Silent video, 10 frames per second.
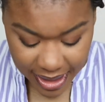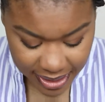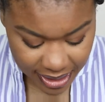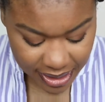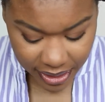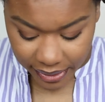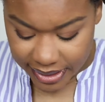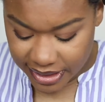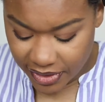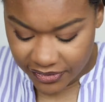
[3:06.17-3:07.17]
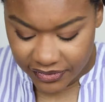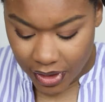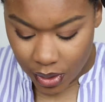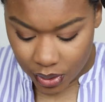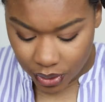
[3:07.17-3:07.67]
And then there is a
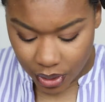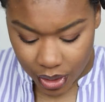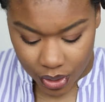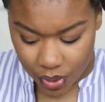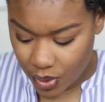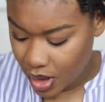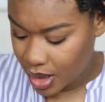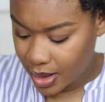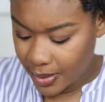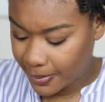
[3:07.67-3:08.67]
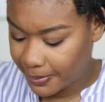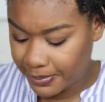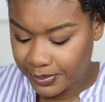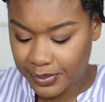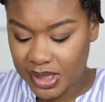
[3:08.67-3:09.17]
Velcro
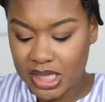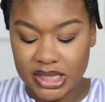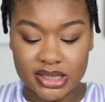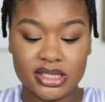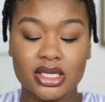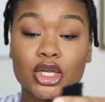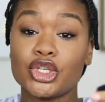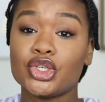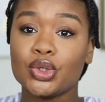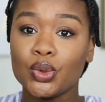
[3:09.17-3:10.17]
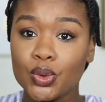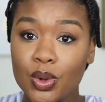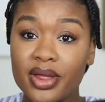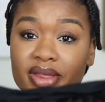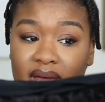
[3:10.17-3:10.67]
piece
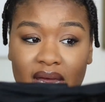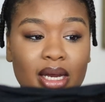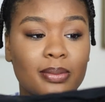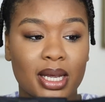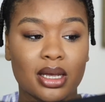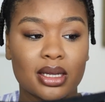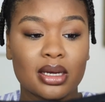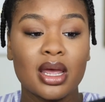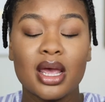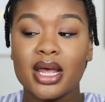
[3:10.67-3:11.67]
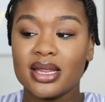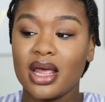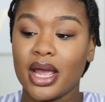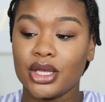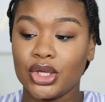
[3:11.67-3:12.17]
to the headband
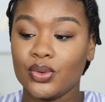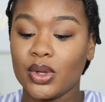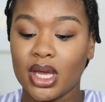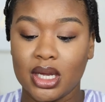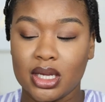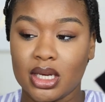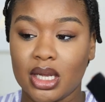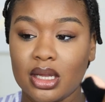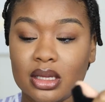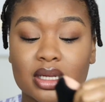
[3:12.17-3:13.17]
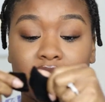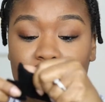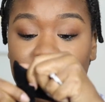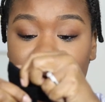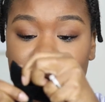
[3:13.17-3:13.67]
that you can
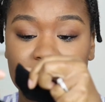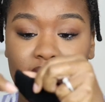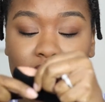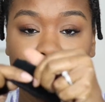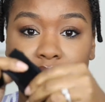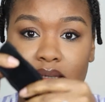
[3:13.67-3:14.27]
adjust it.